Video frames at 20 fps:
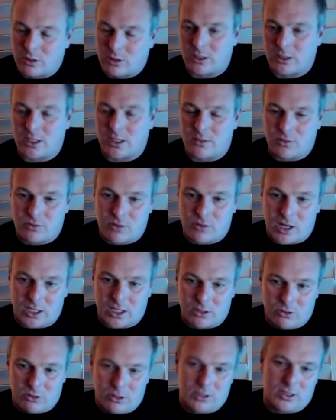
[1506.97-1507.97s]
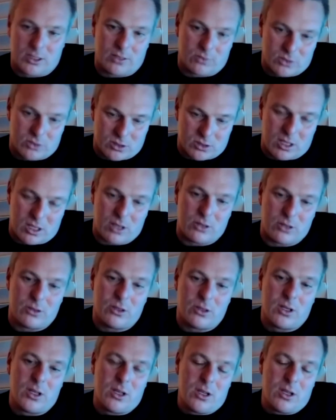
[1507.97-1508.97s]
Like even running oil levels
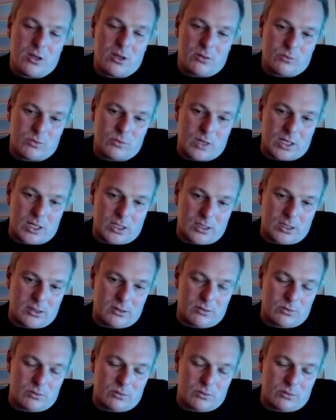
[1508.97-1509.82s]
low, running